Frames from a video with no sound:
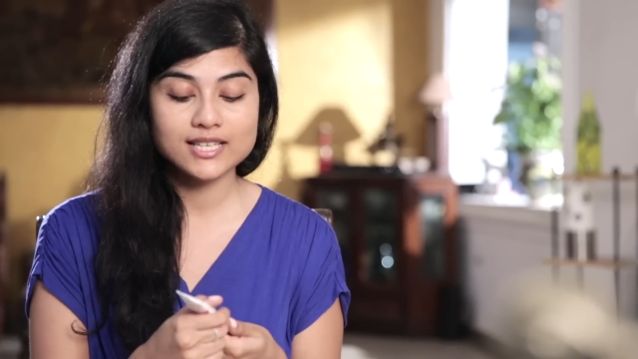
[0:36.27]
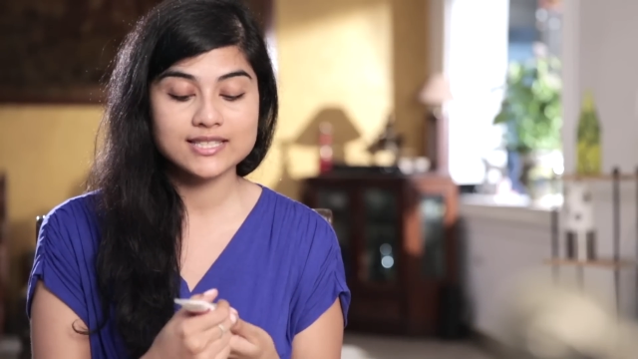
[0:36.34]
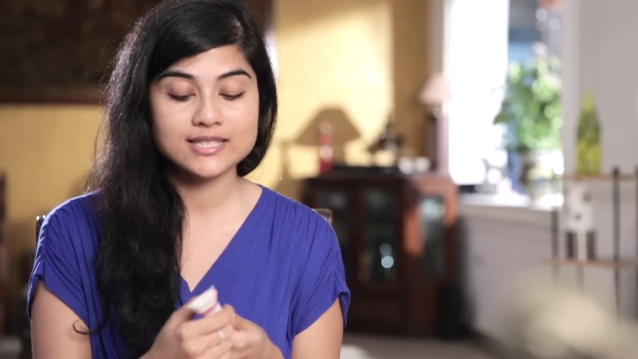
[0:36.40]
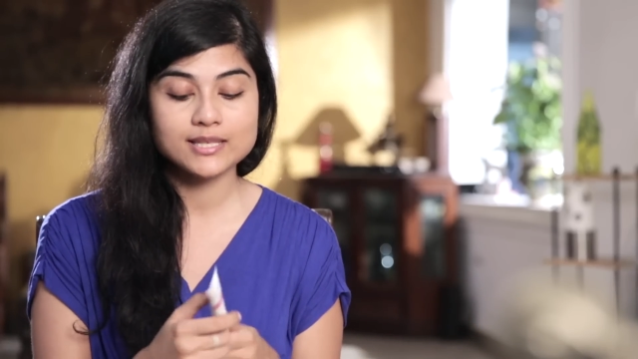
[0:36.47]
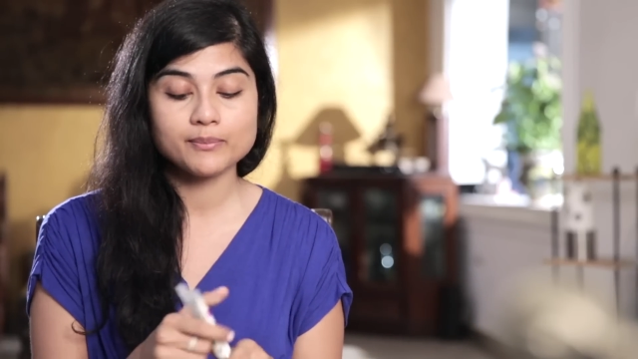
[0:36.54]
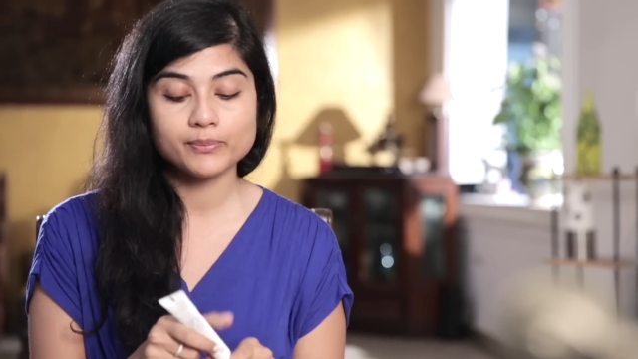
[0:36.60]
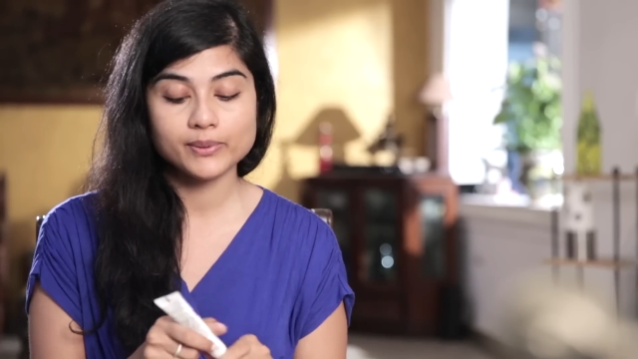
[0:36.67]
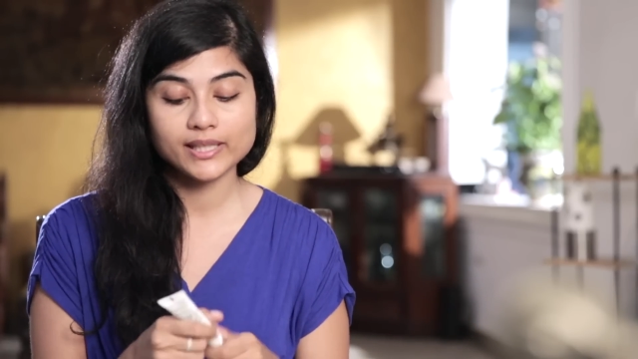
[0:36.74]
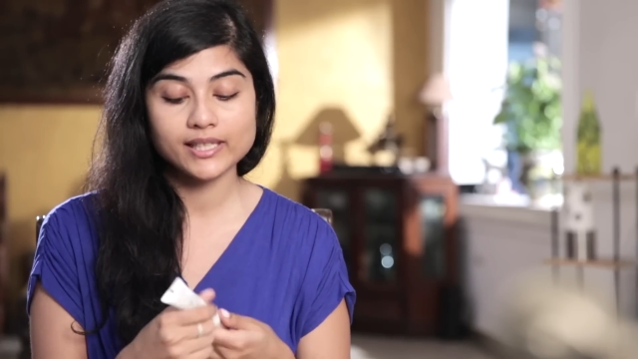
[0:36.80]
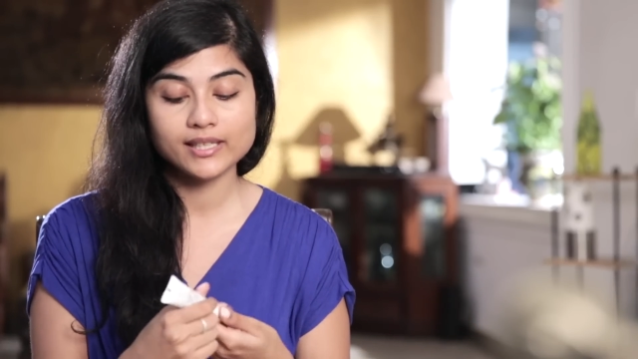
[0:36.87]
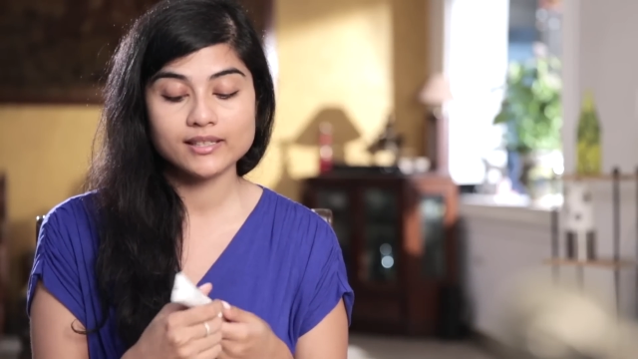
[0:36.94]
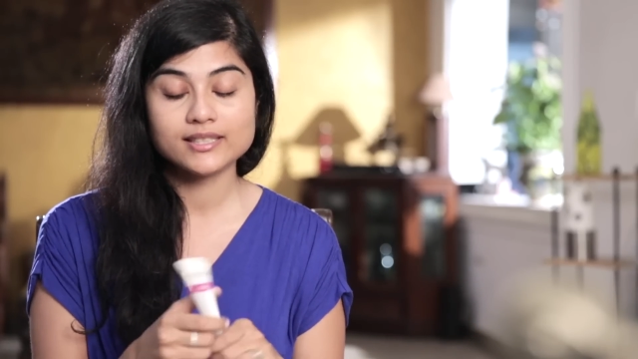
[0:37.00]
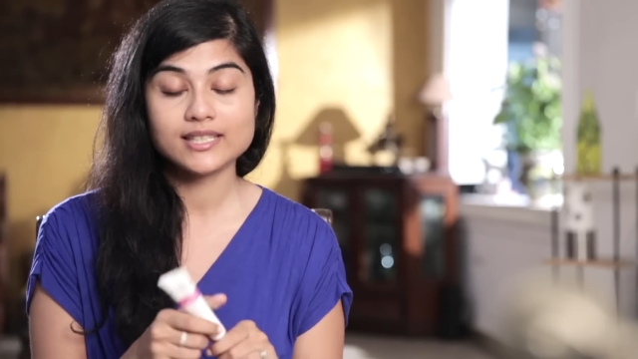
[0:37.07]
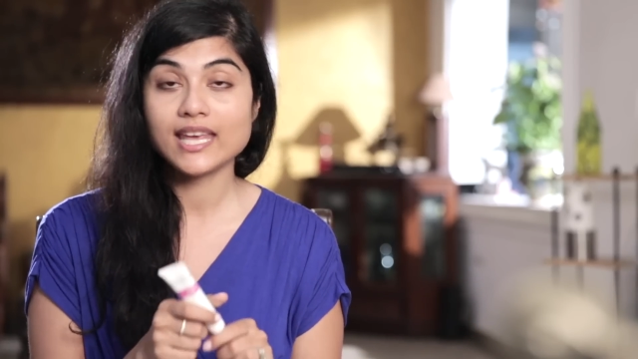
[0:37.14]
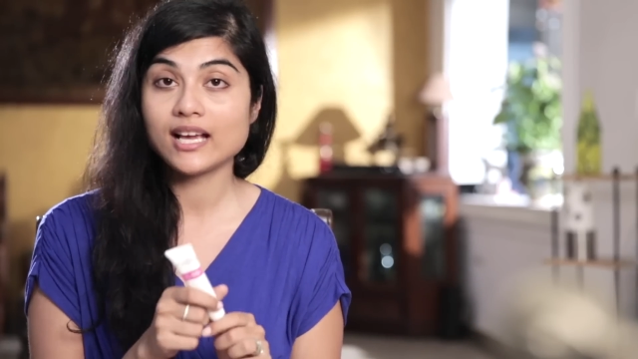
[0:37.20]
is
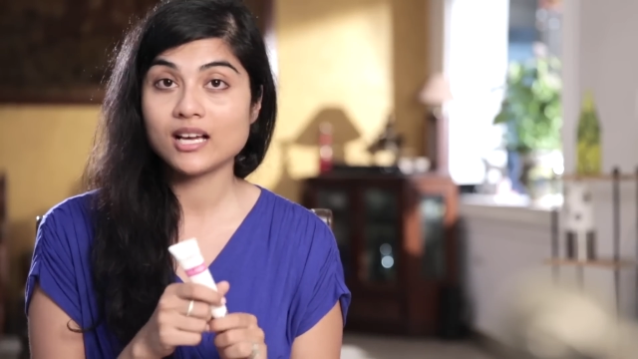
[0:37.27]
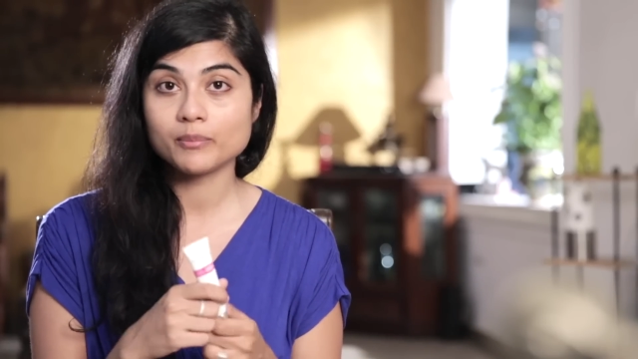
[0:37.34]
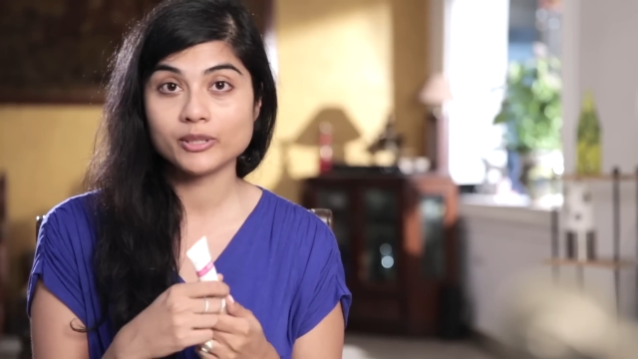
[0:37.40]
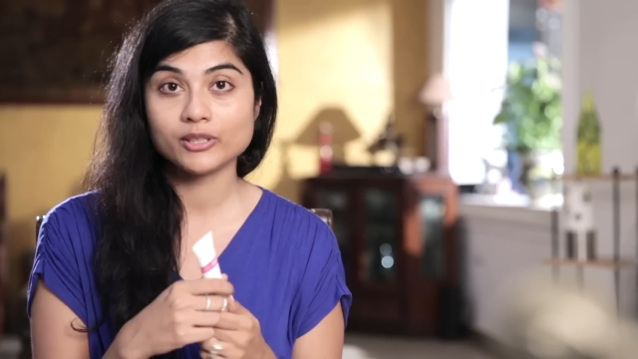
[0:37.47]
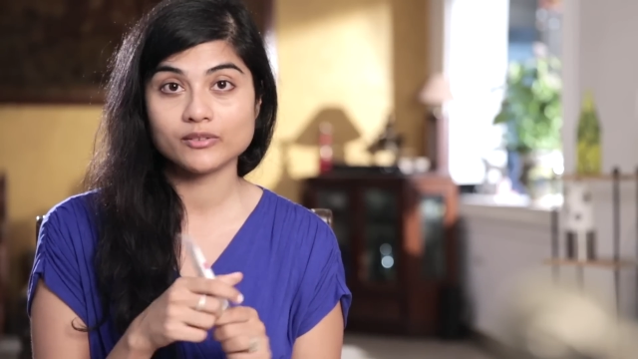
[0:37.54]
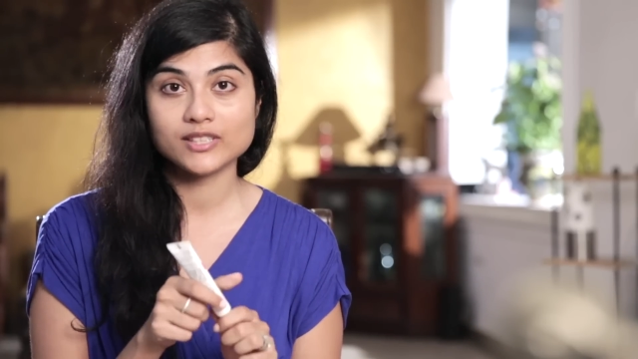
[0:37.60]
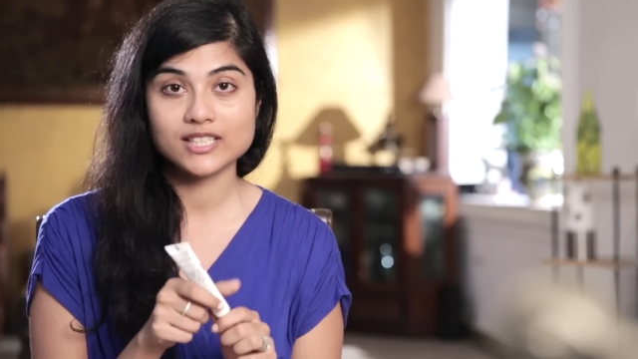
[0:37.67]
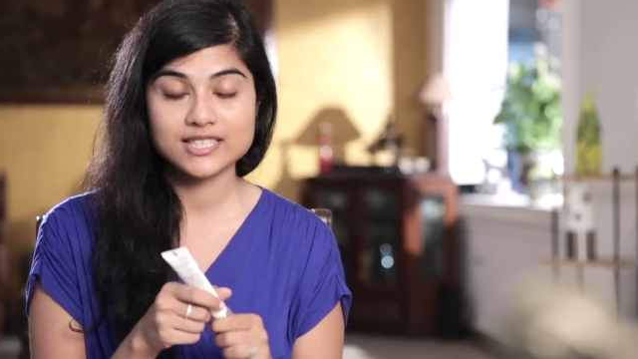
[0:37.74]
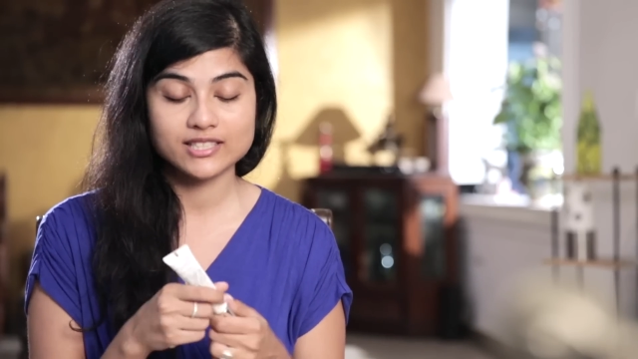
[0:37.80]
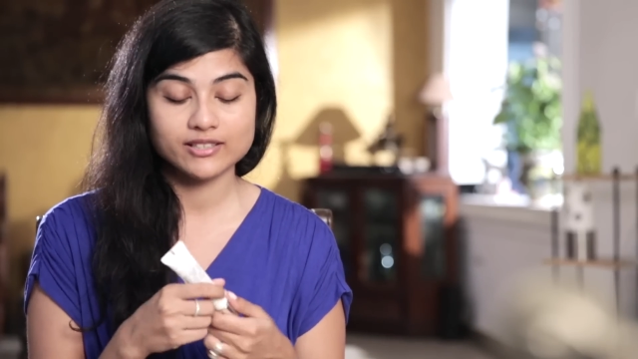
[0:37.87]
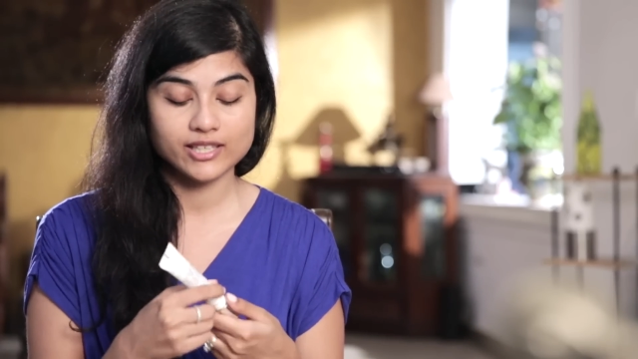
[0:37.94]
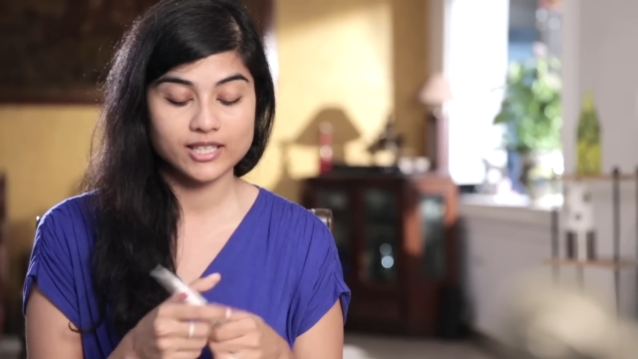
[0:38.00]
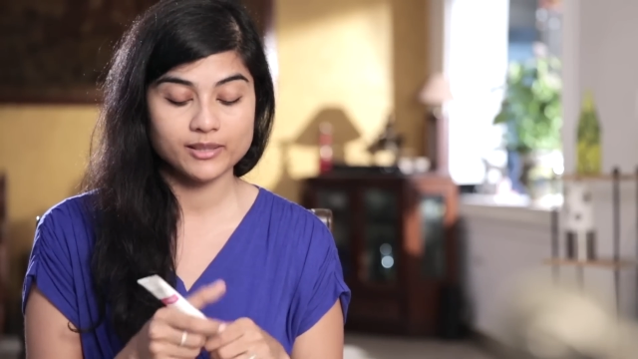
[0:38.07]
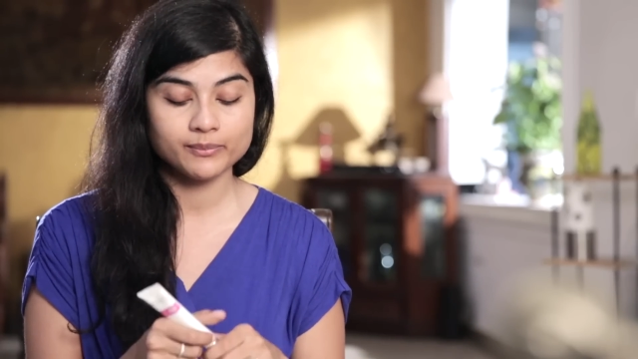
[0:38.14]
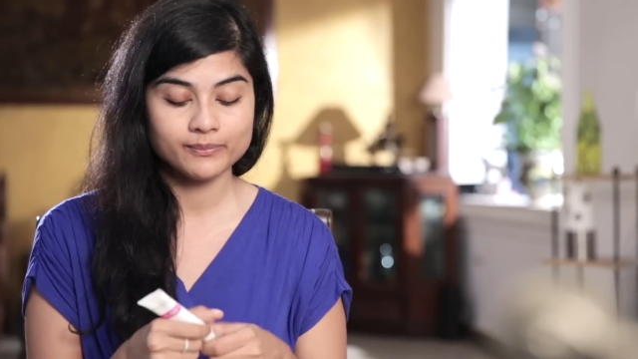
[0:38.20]
simply take a bit of this
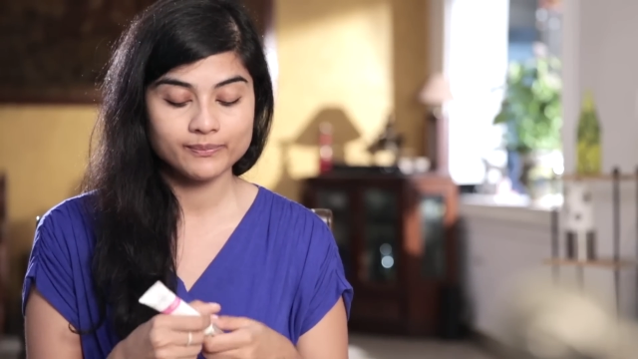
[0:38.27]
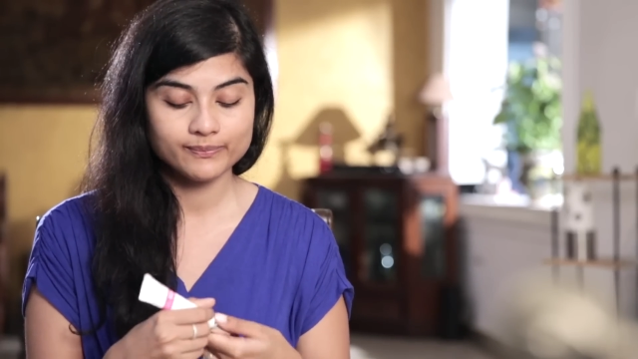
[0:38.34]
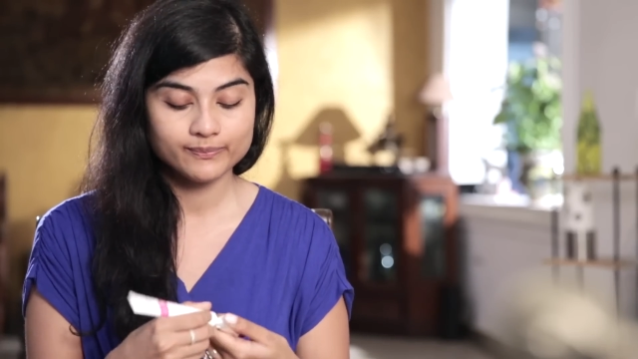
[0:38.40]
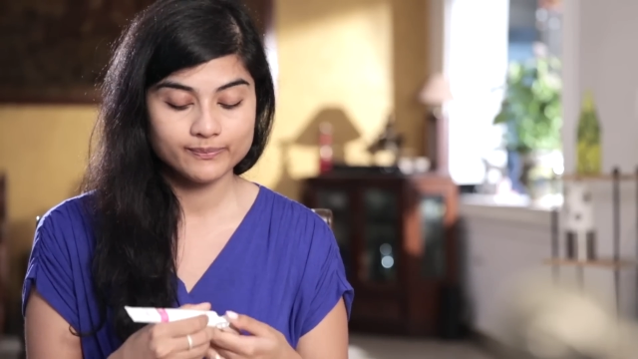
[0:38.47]
cream